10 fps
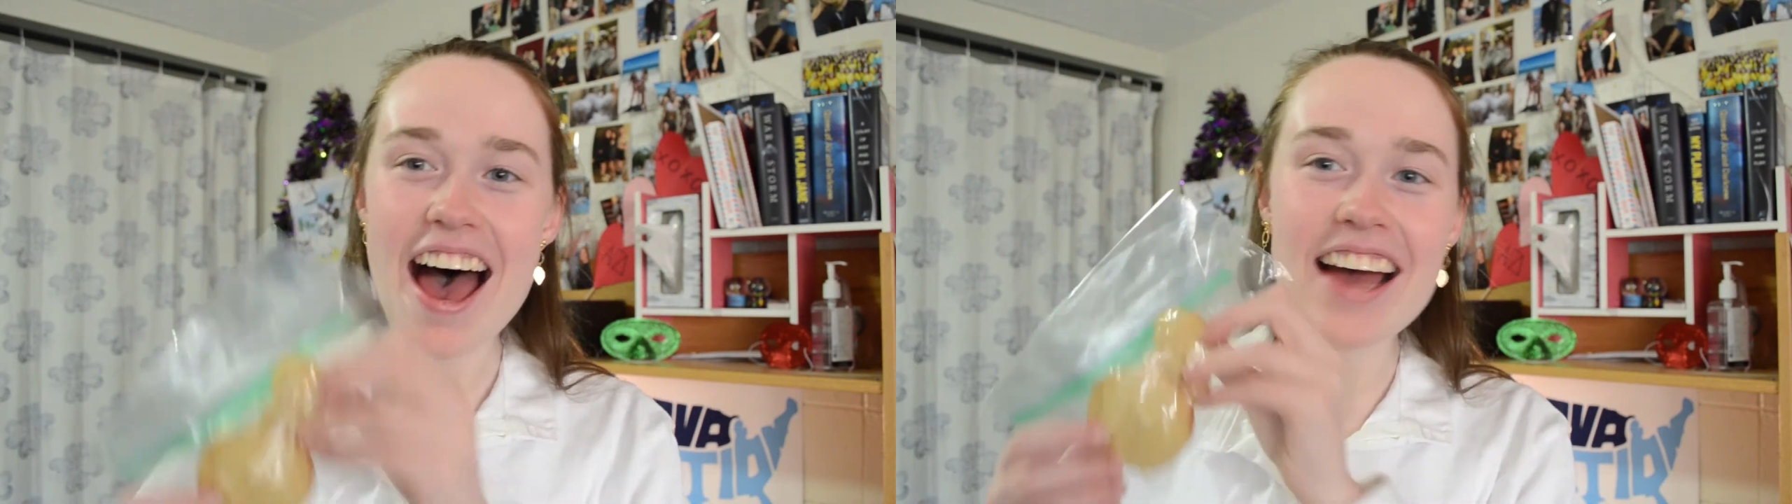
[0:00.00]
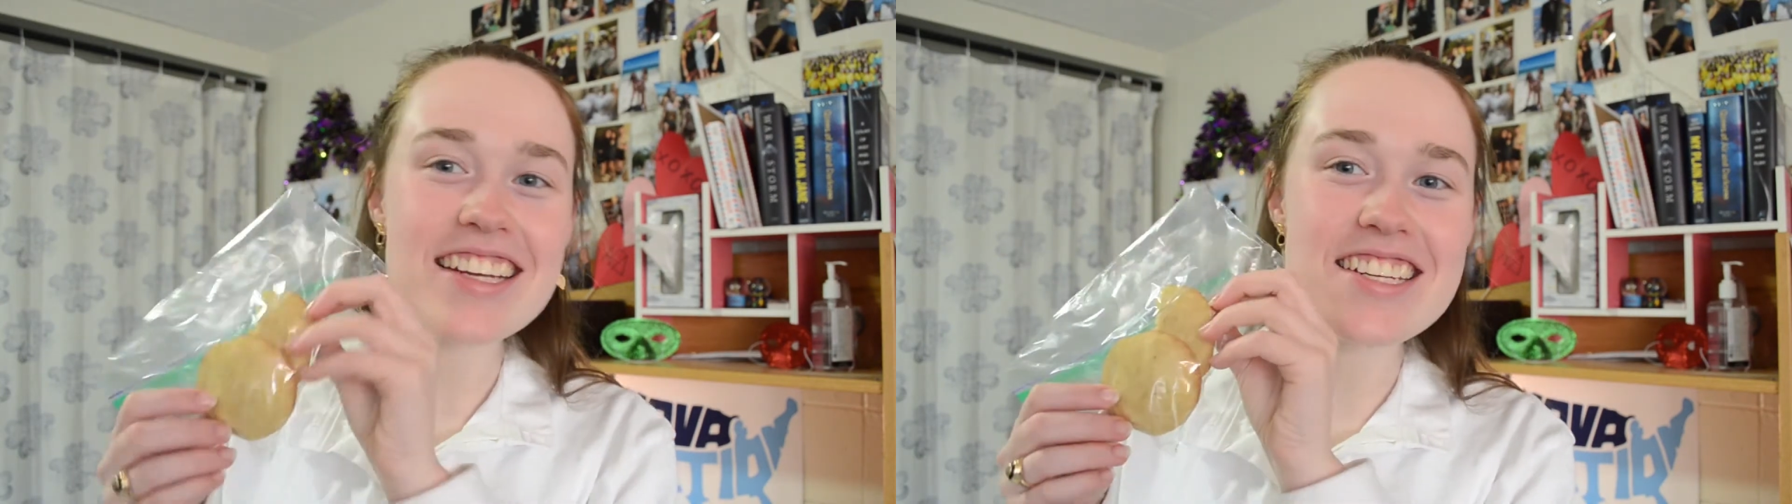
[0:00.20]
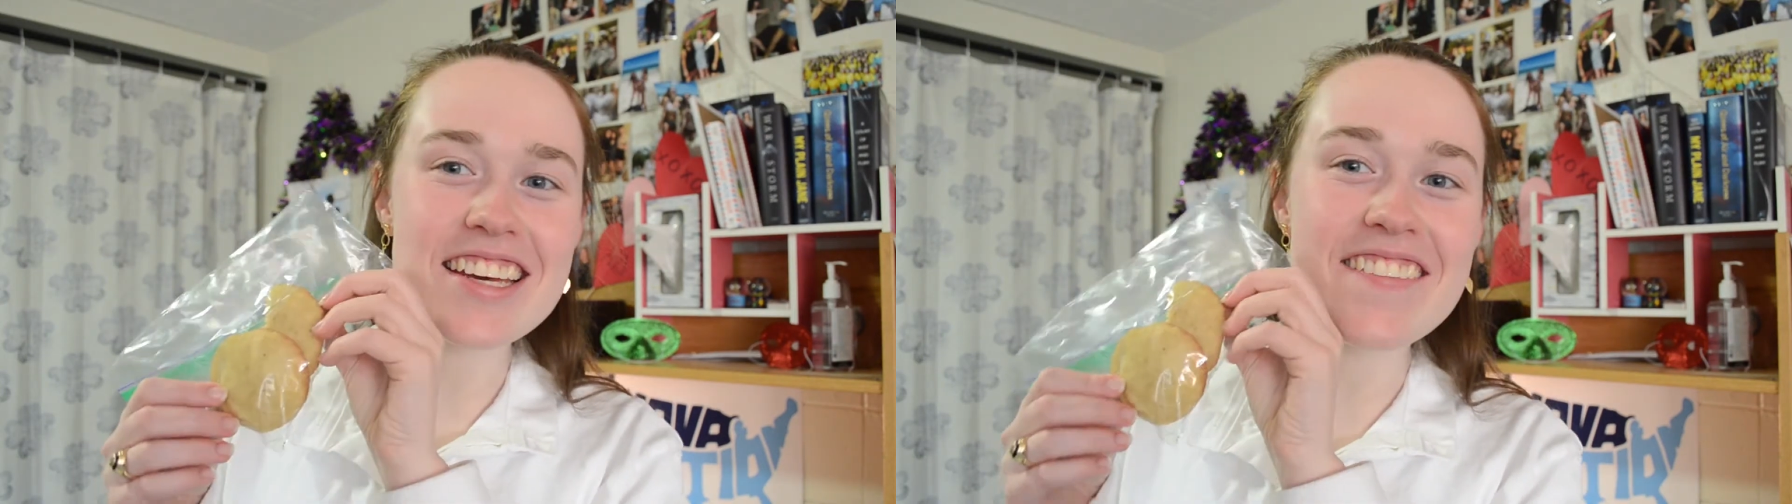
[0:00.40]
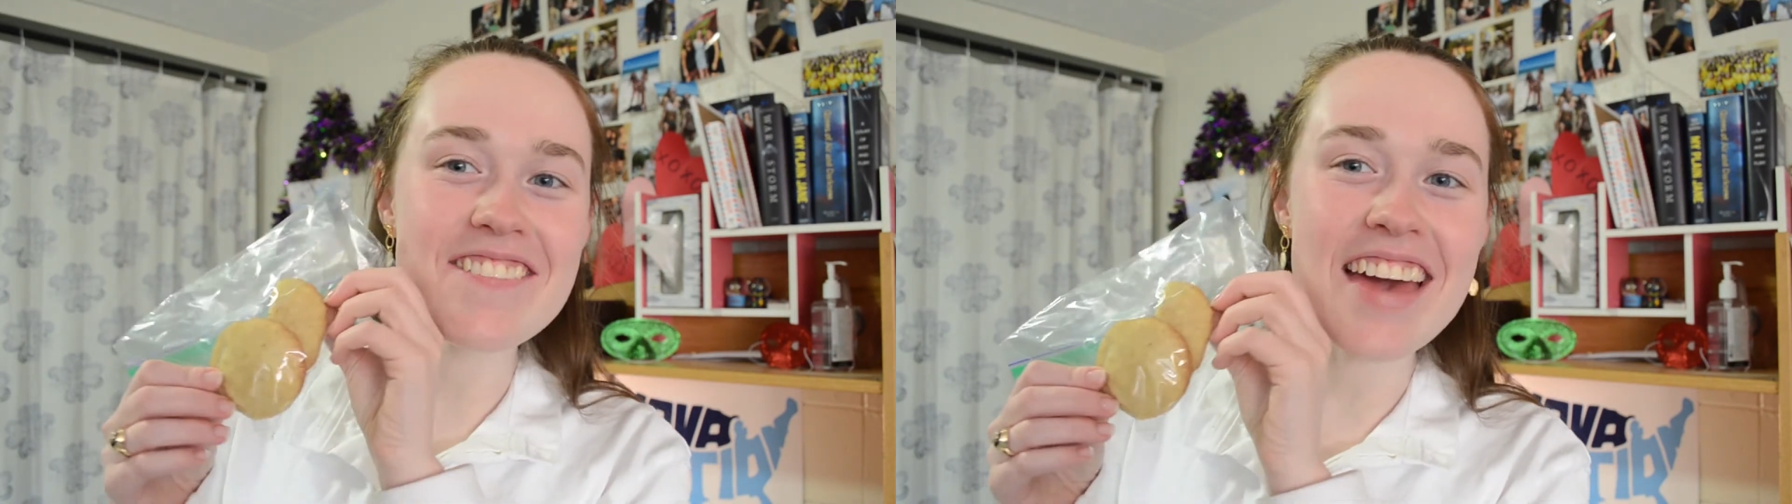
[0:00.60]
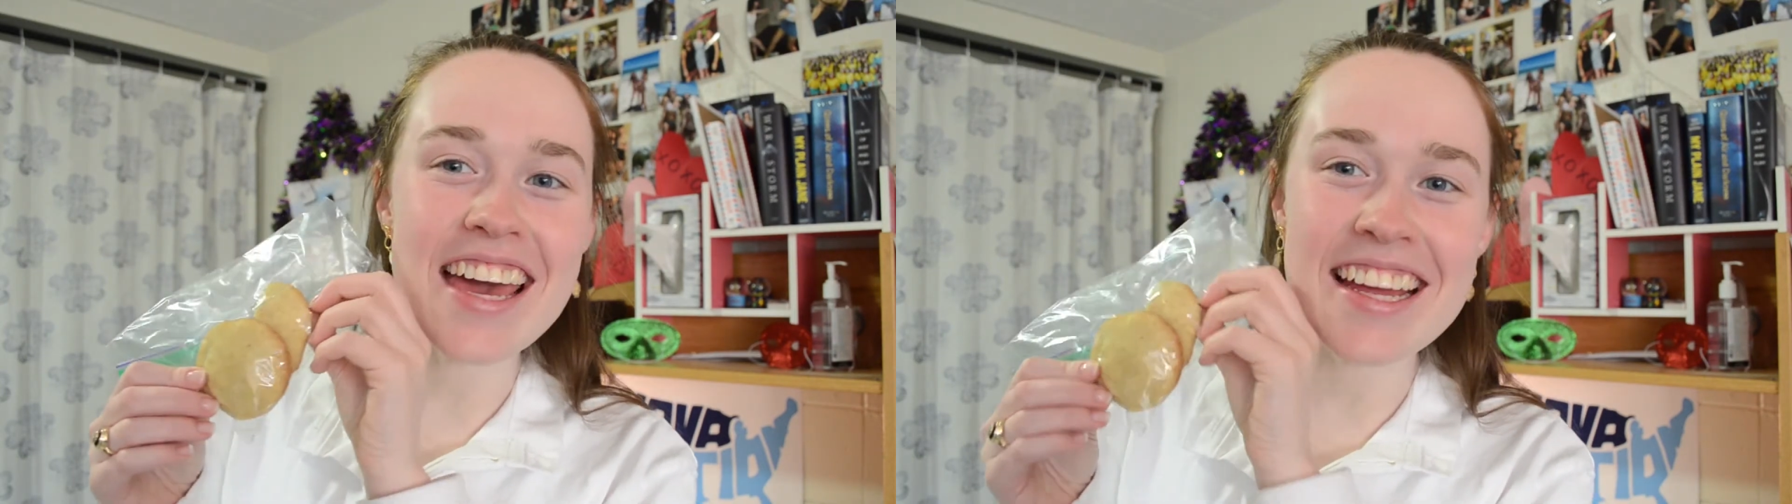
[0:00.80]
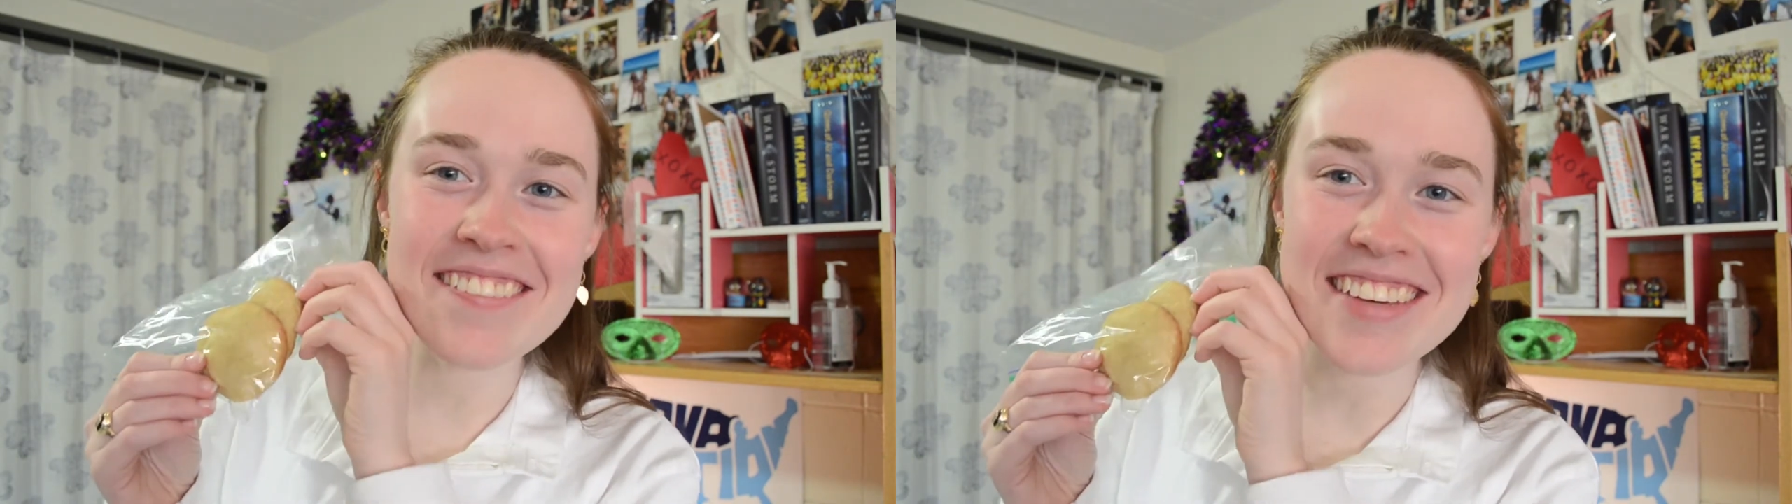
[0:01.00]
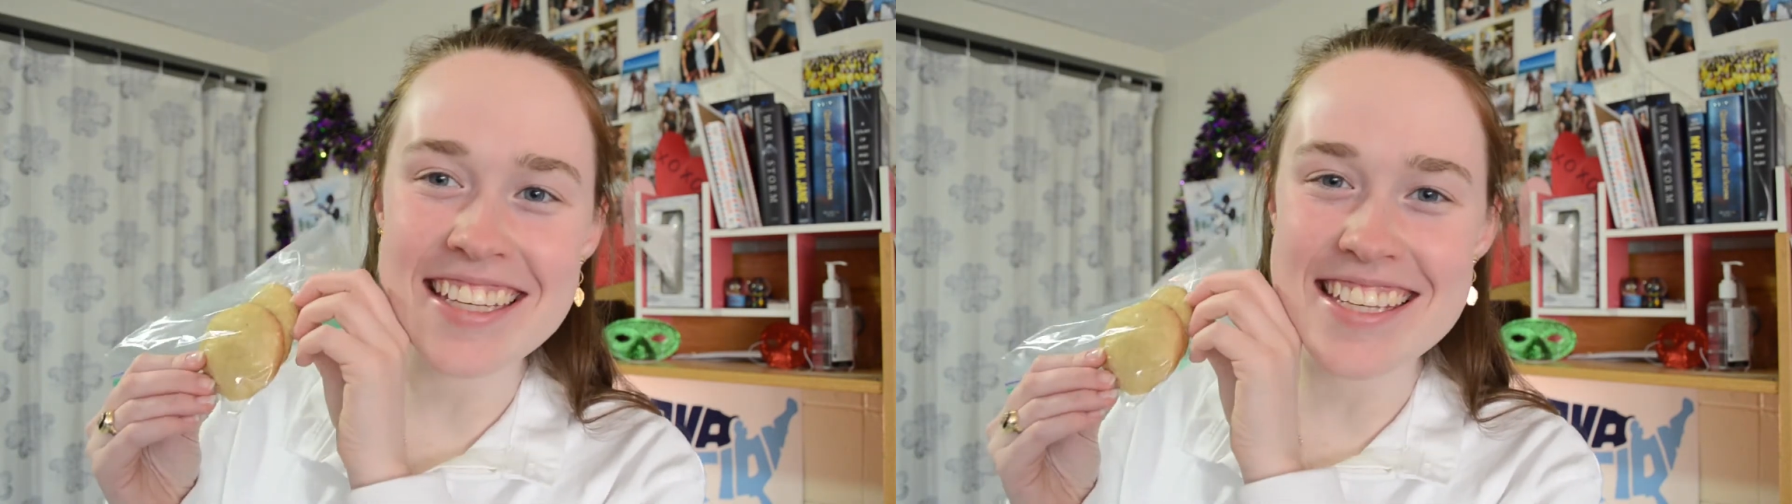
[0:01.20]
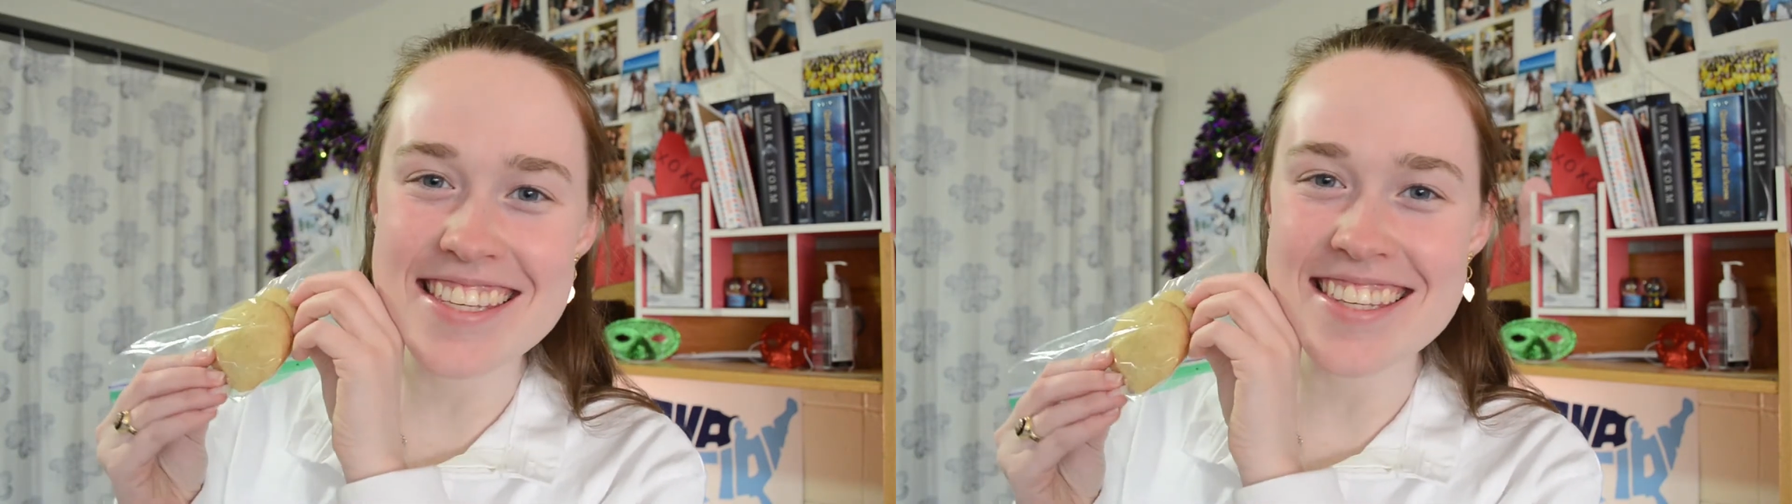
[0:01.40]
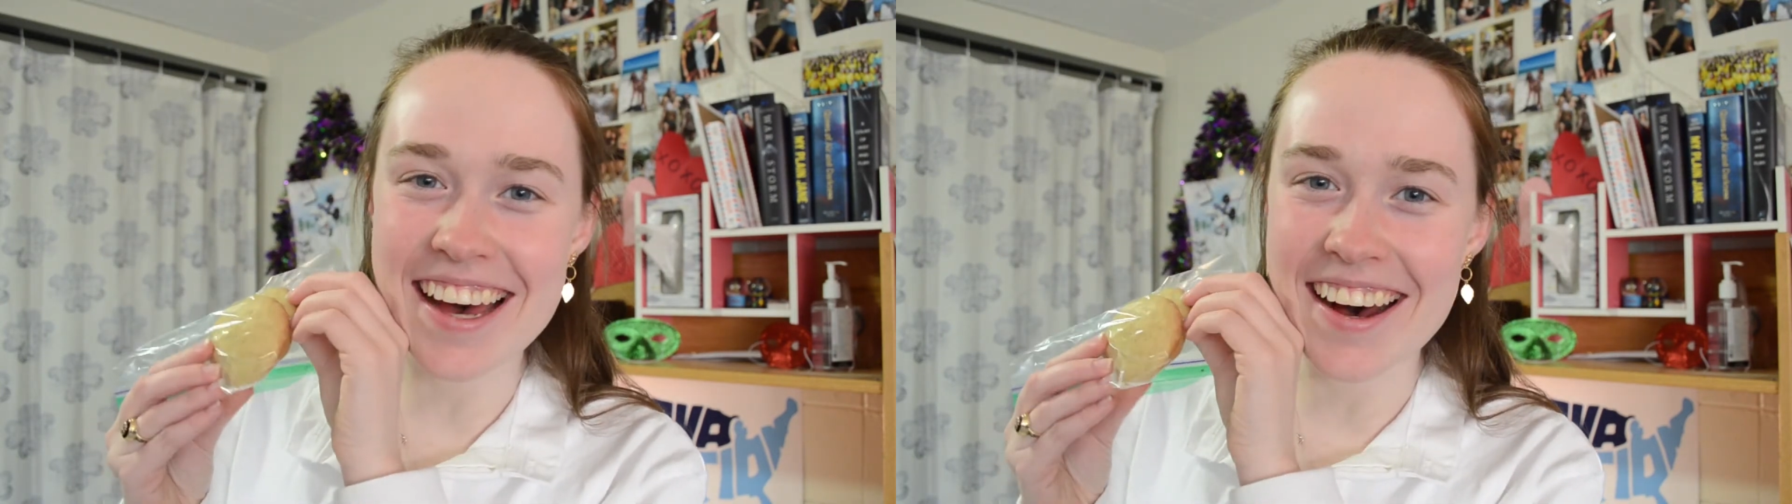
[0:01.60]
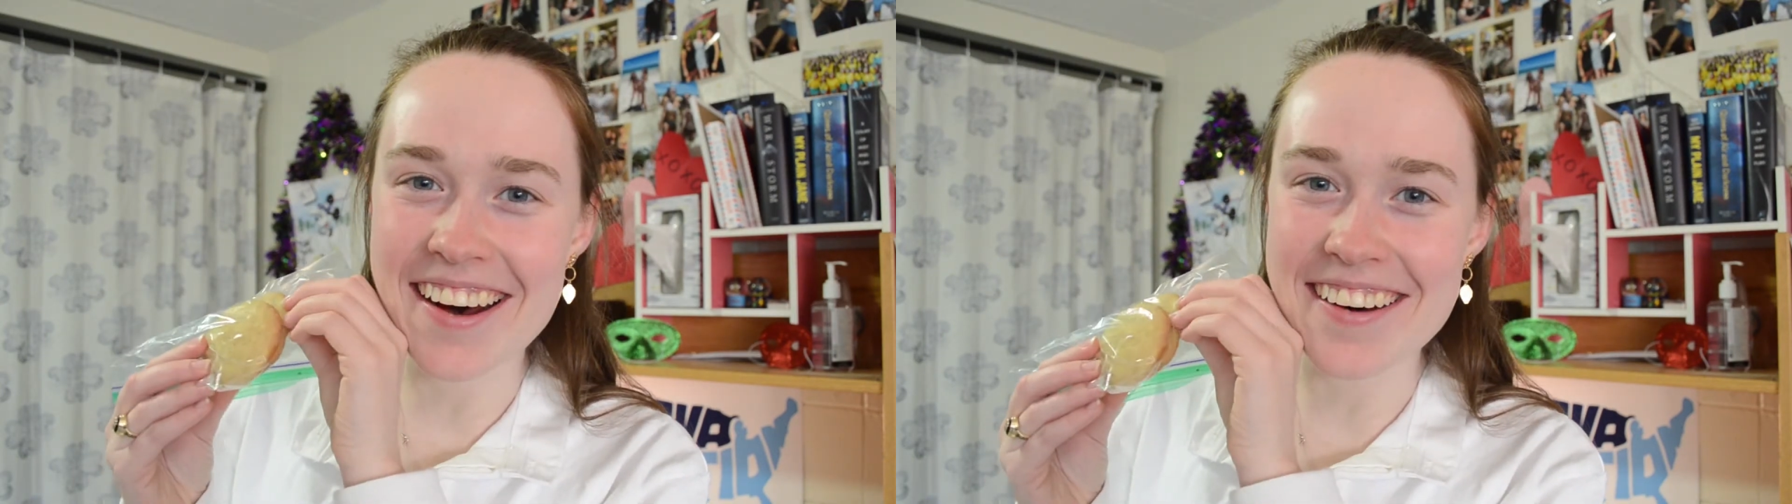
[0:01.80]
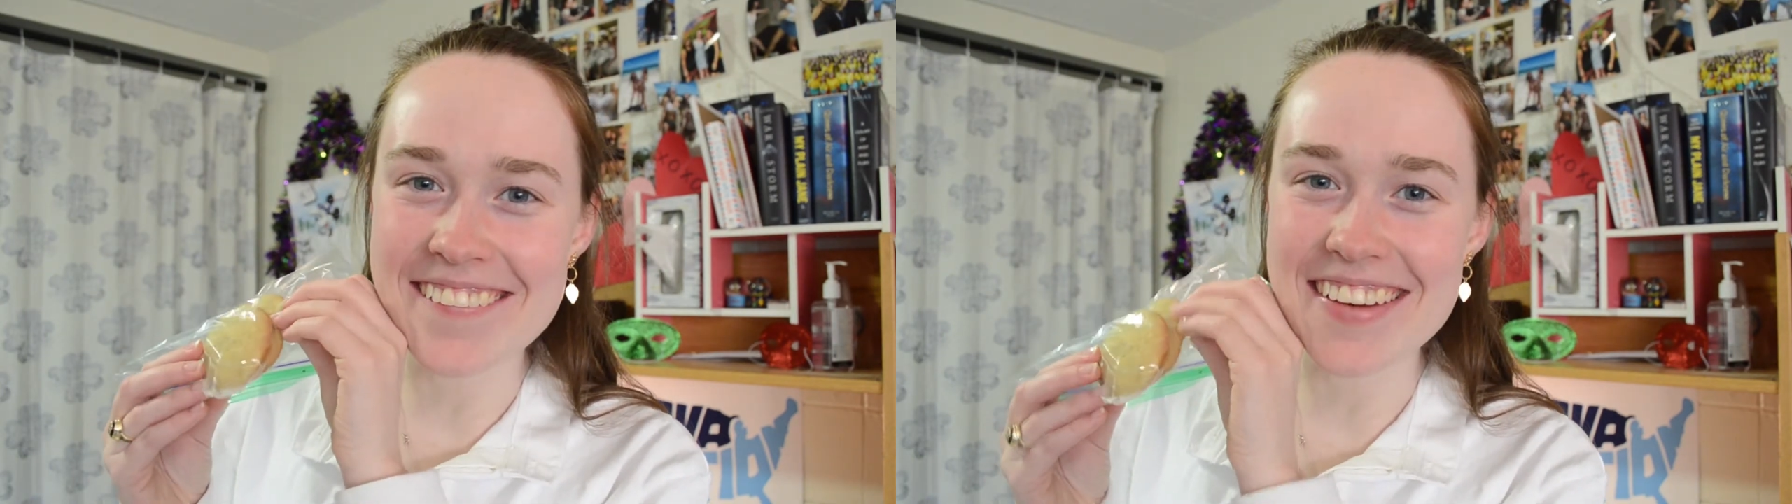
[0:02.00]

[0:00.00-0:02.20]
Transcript: And she made me some.